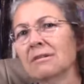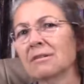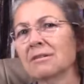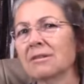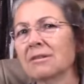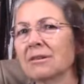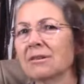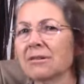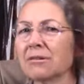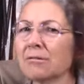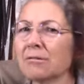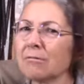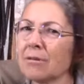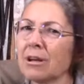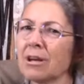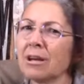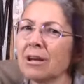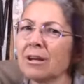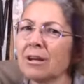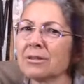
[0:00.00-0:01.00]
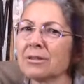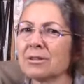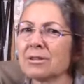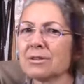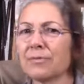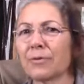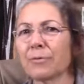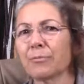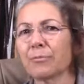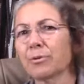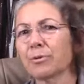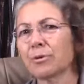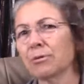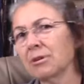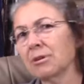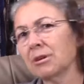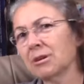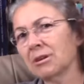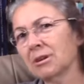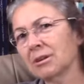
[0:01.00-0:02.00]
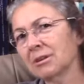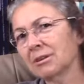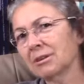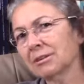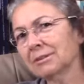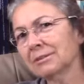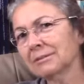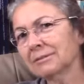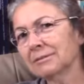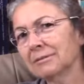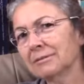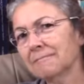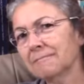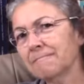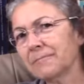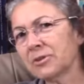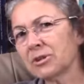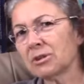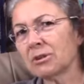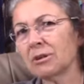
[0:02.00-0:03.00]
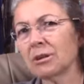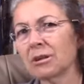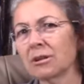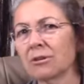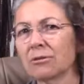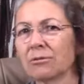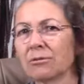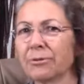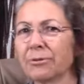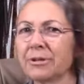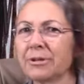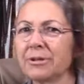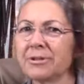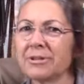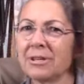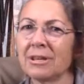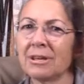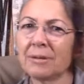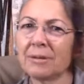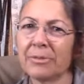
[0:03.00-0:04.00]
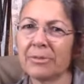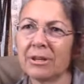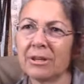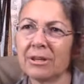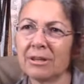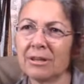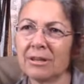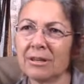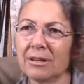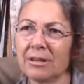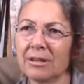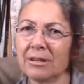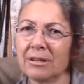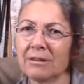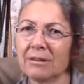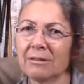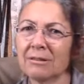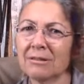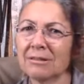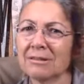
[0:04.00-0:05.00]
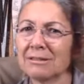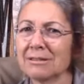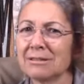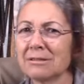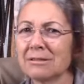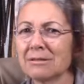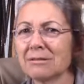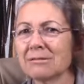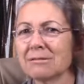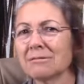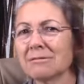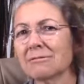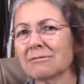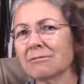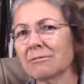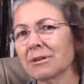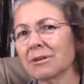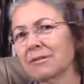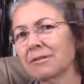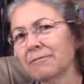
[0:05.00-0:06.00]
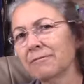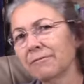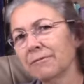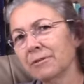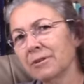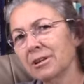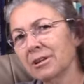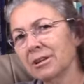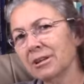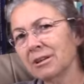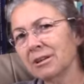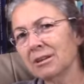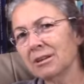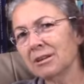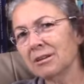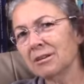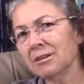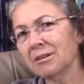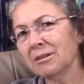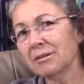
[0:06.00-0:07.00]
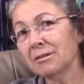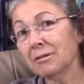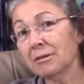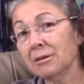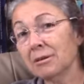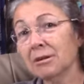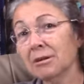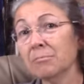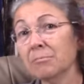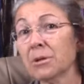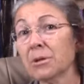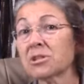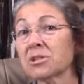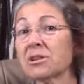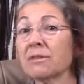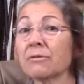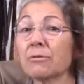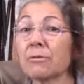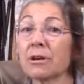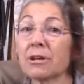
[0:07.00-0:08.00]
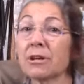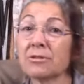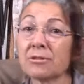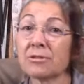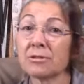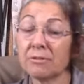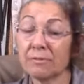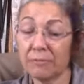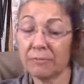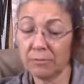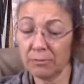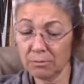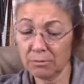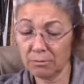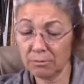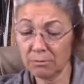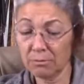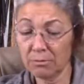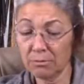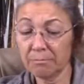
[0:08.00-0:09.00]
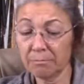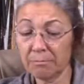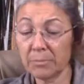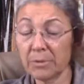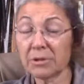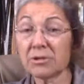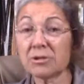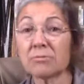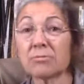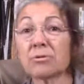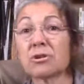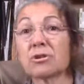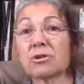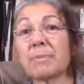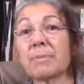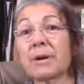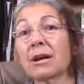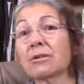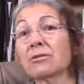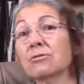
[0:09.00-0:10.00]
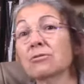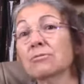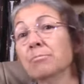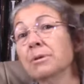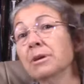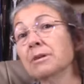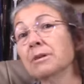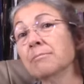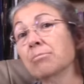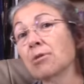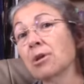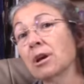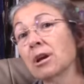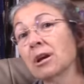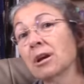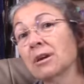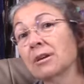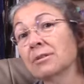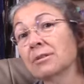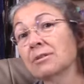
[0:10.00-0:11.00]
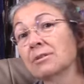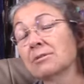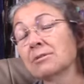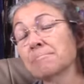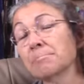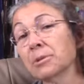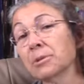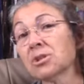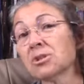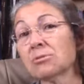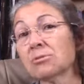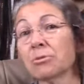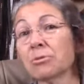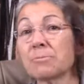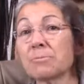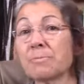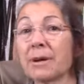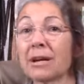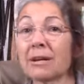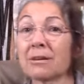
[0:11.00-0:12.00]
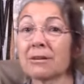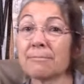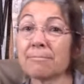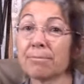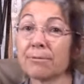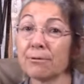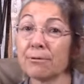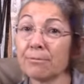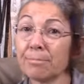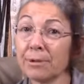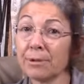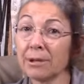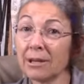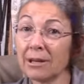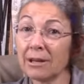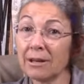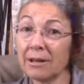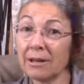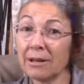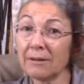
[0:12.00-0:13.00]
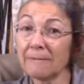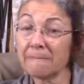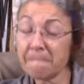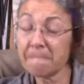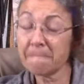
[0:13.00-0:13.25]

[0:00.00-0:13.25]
and grants from Purina, starting the whole DCM thing, grain free, need must have grains in the food, must switch back to big brands, must switch back to Pro Plan.